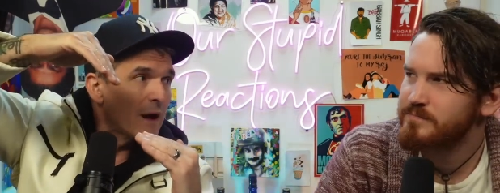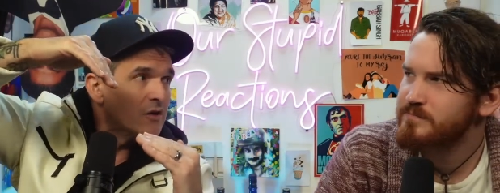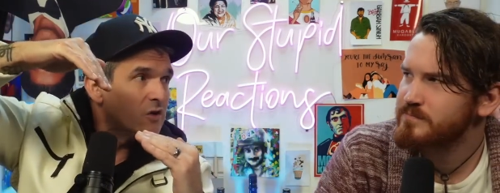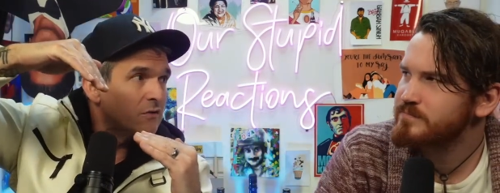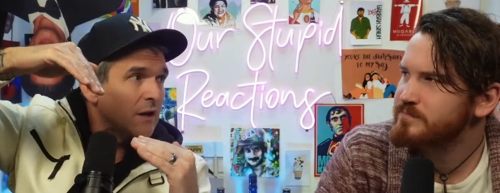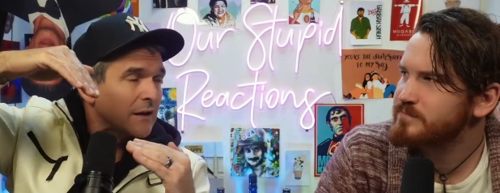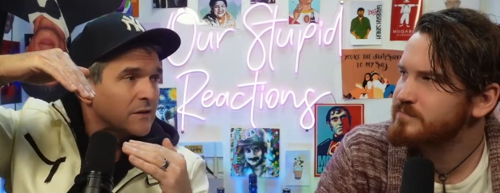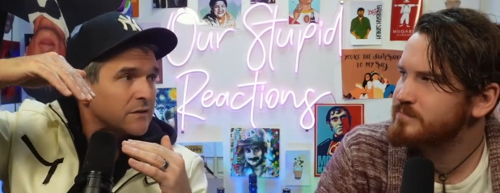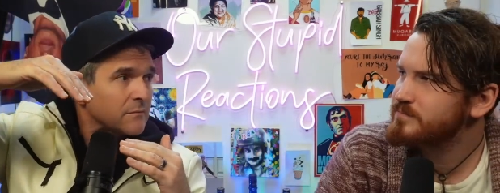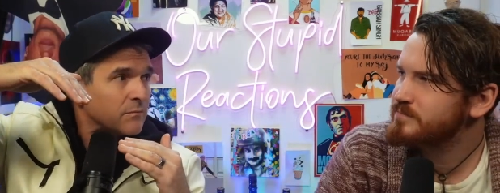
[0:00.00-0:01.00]
Speaker 1: much
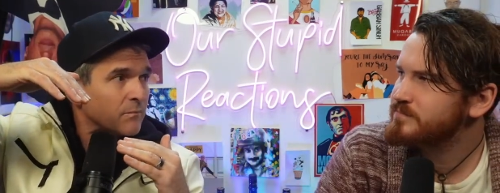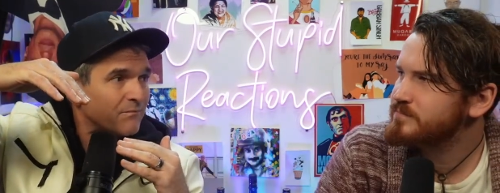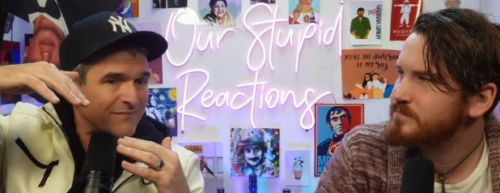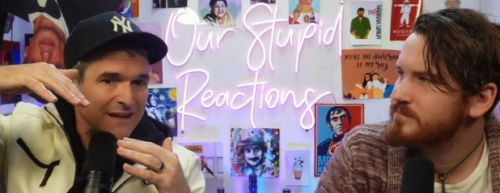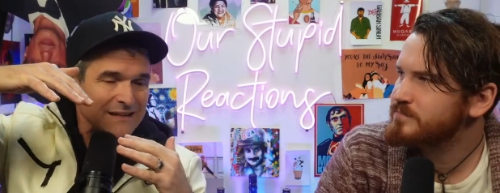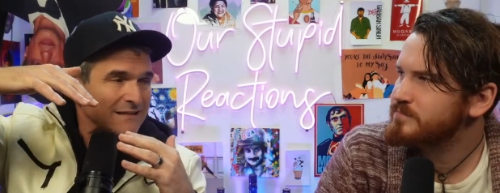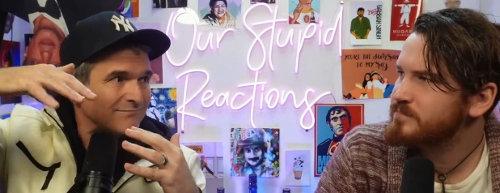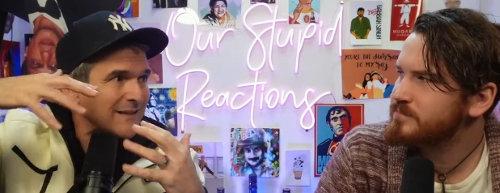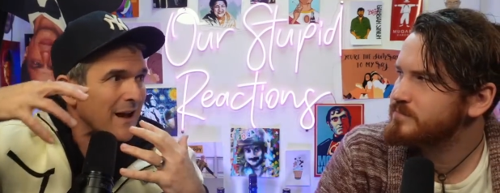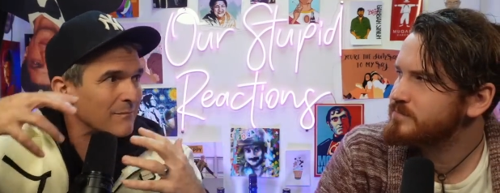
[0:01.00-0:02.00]
that
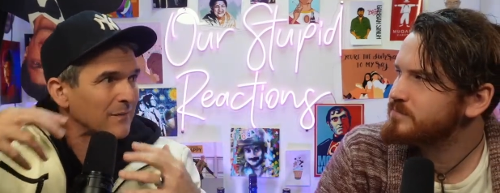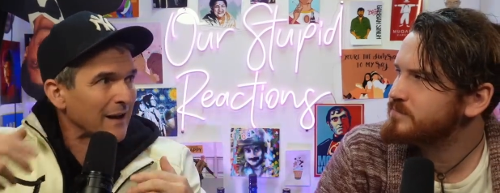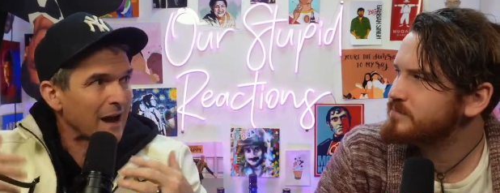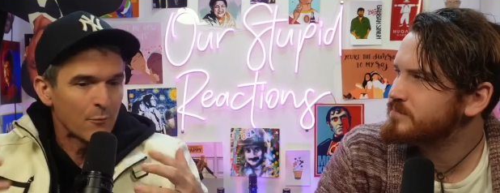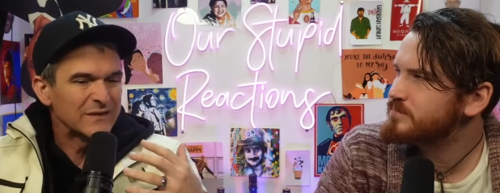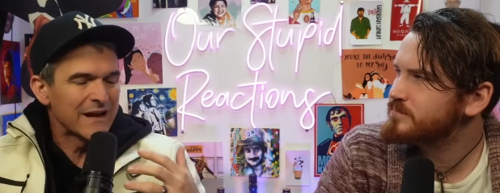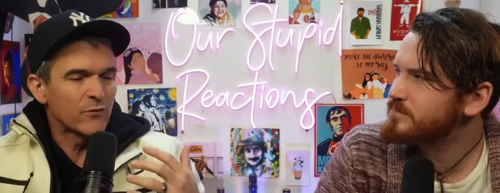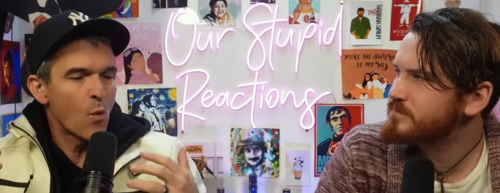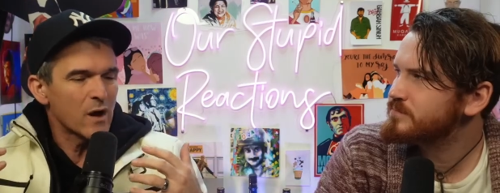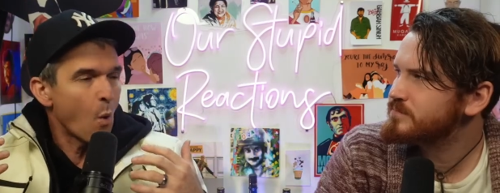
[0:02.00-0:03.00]
I'm like, I would
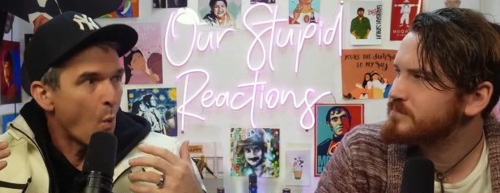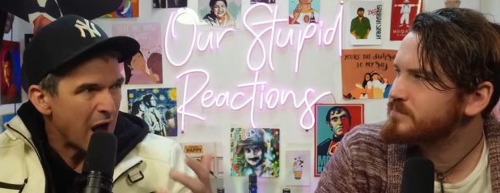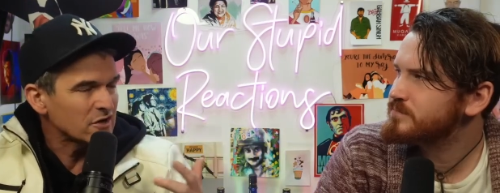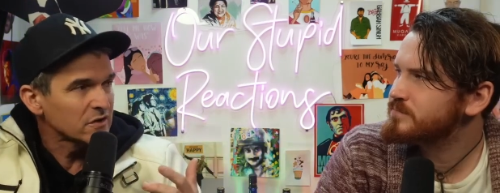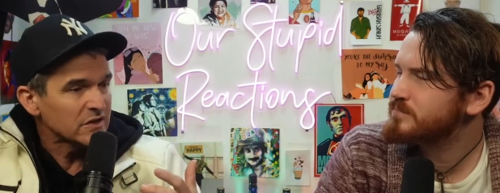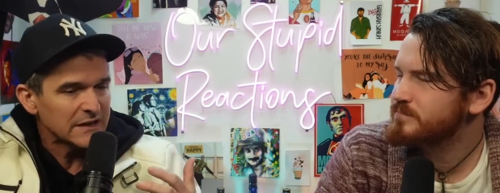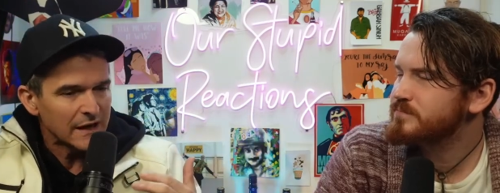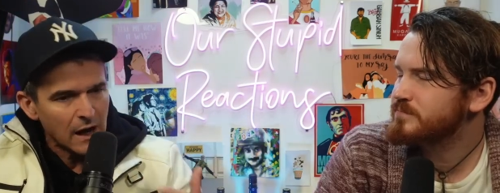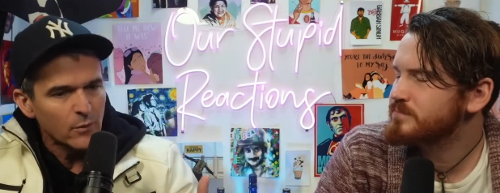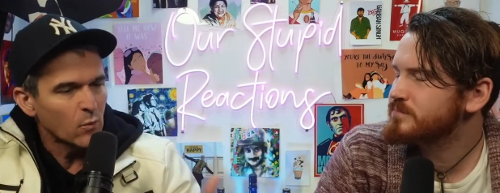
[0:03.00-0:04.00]
never want to watch this
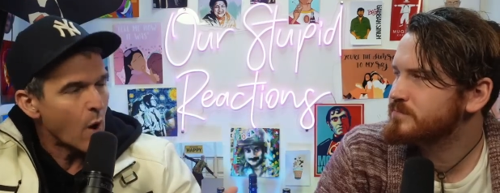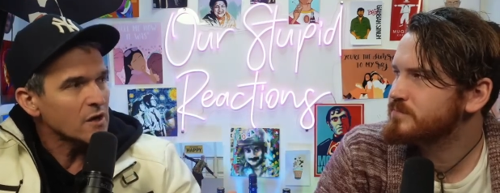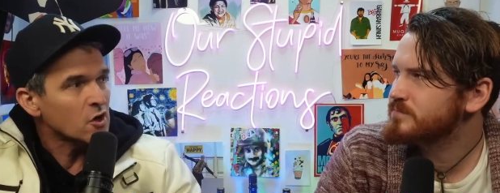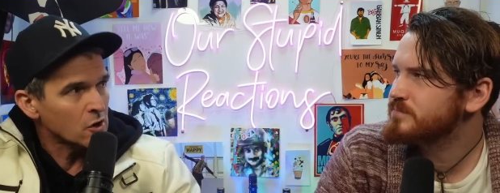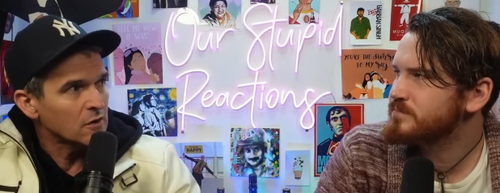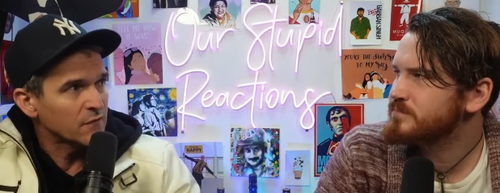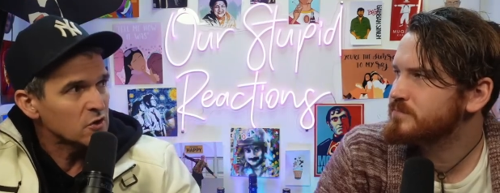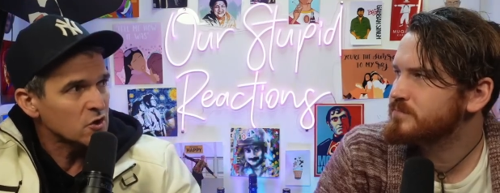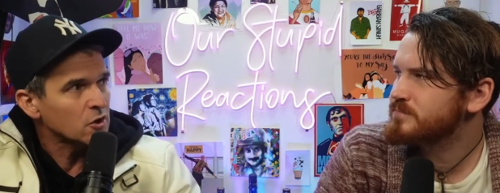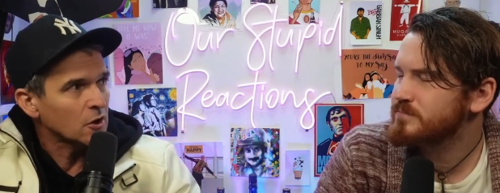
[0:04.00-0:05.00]
again. I would watch her
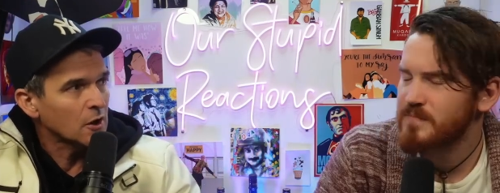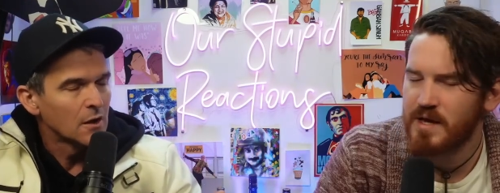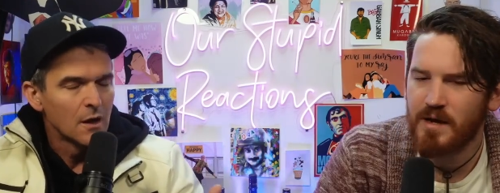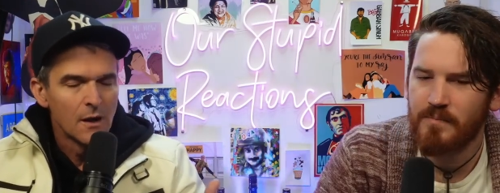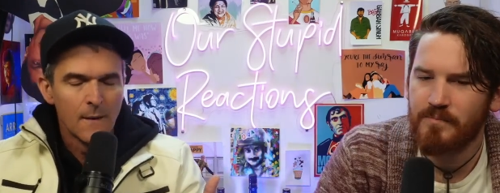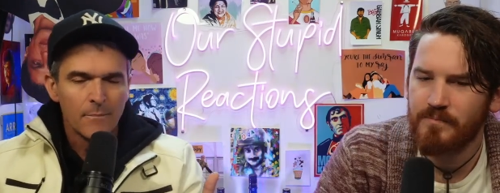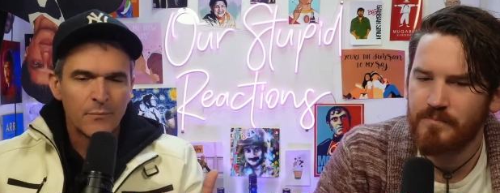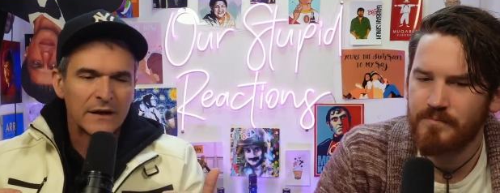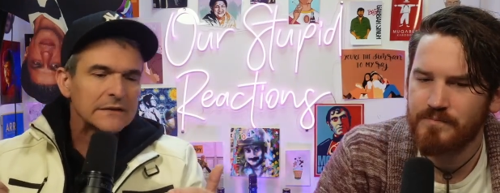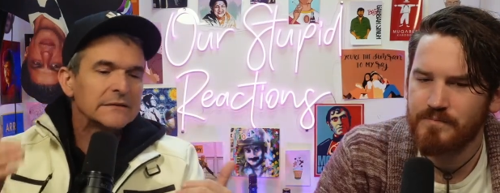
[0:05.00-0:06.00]
for sure. Yeah.
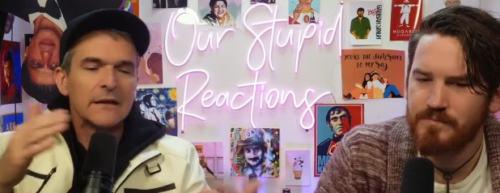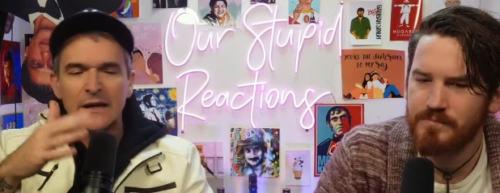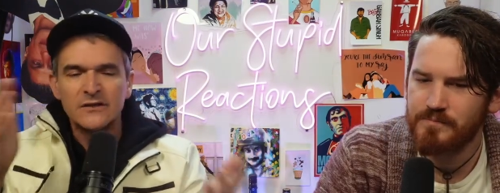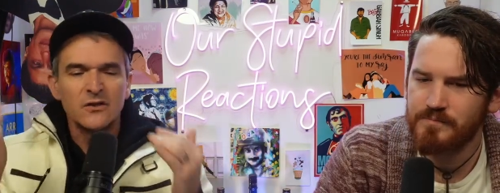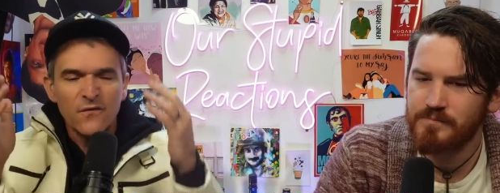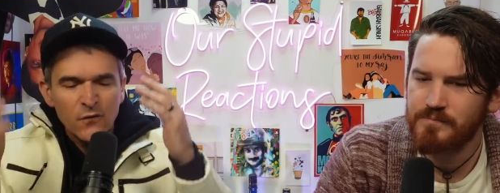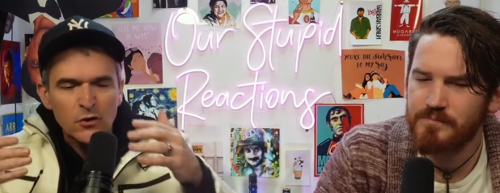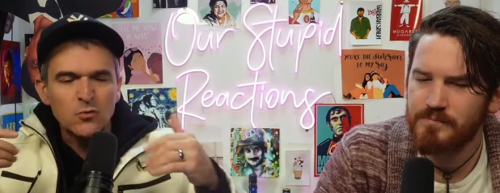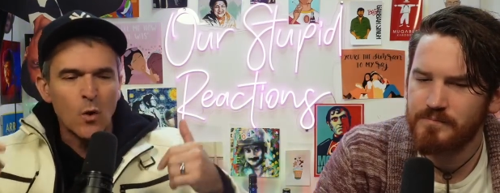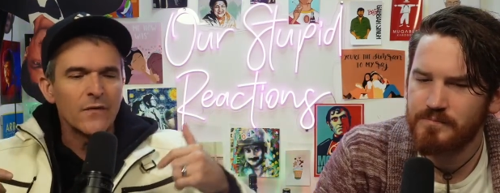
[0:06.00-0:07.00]
But it's the
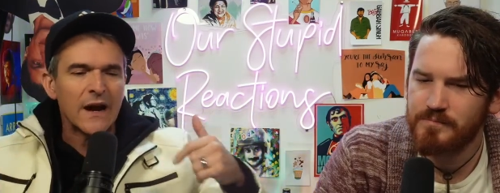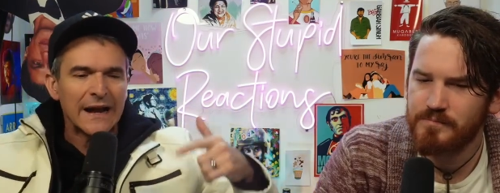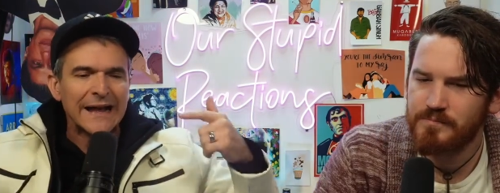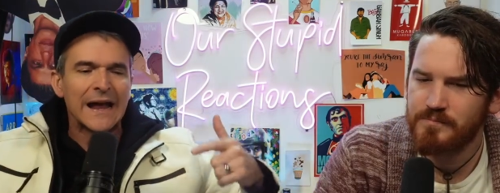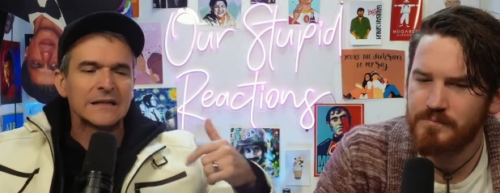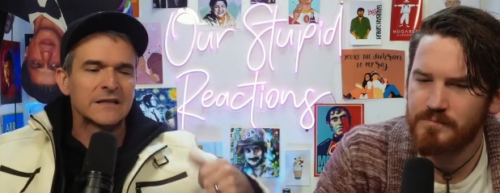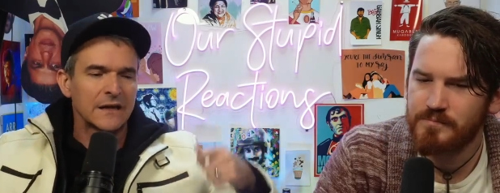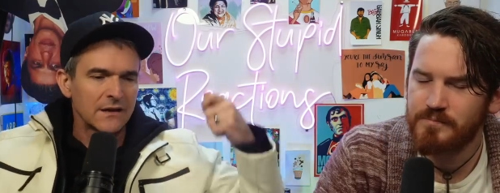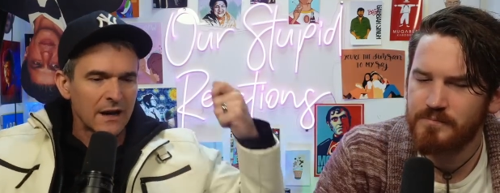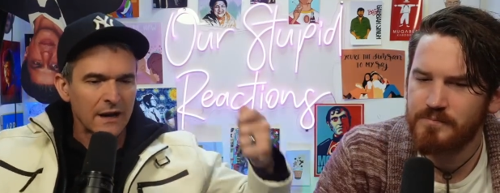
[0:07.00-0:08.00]
first one that I can't
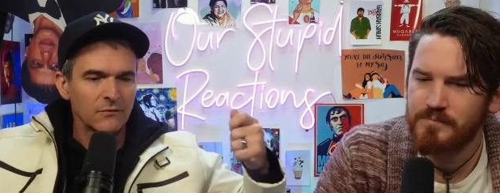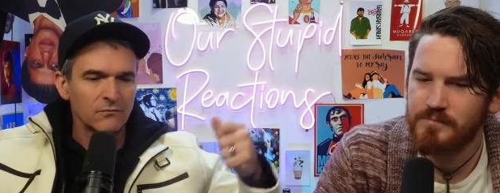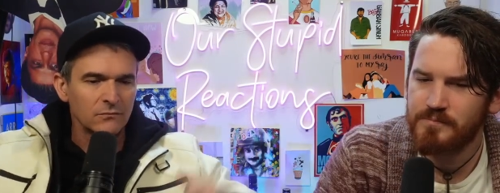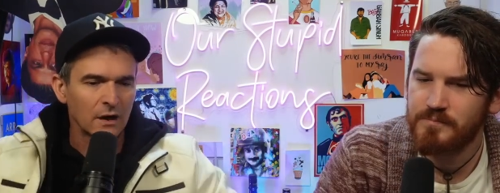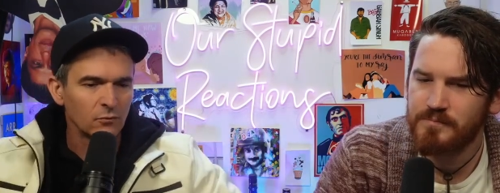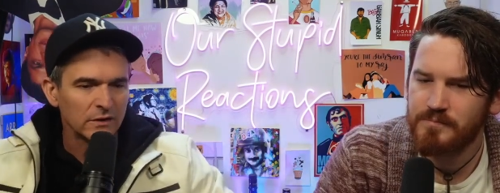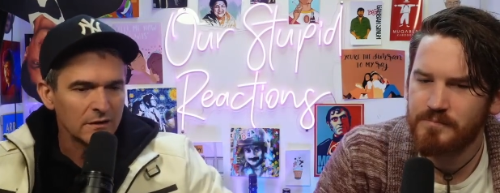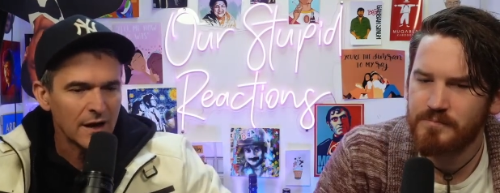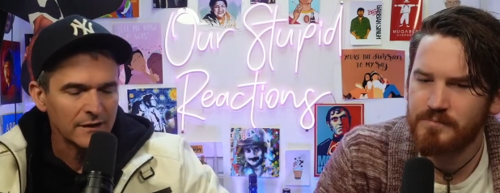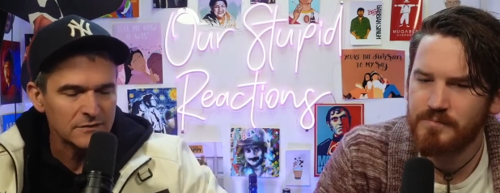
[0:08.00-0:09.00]
say that I
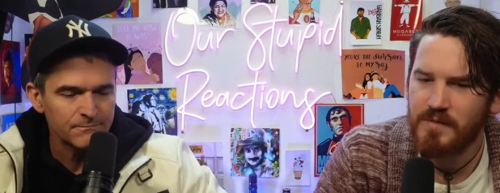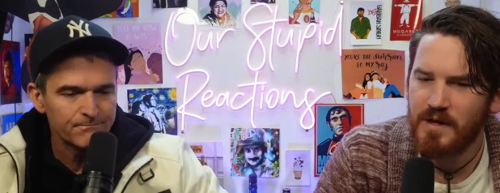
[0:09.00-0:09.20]
really liked.